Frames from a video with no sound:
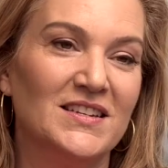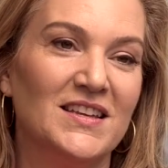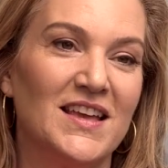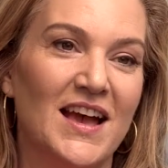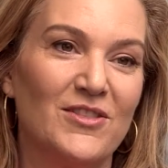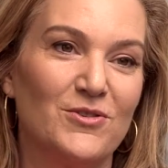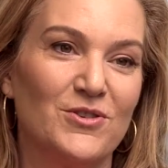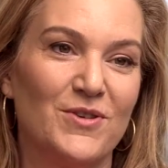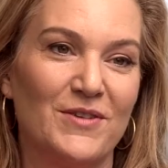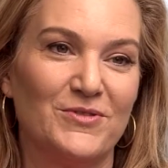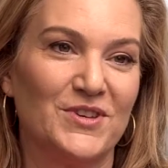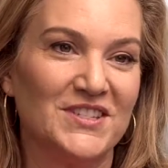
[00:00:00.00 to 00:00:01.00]
together you
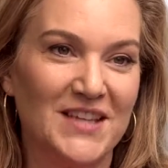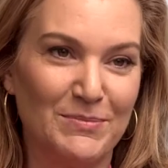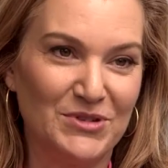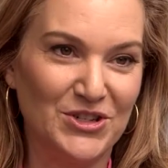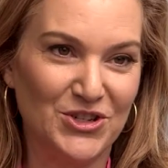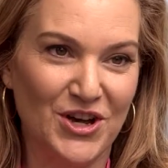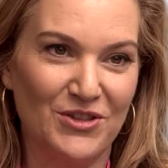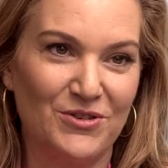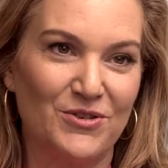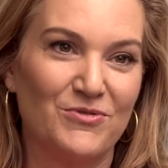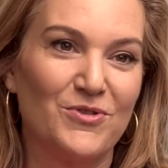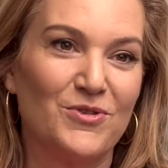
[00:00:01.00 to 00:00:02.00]
have to accept each
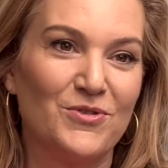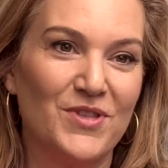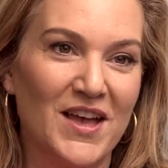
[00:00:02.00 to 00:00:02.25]
other for who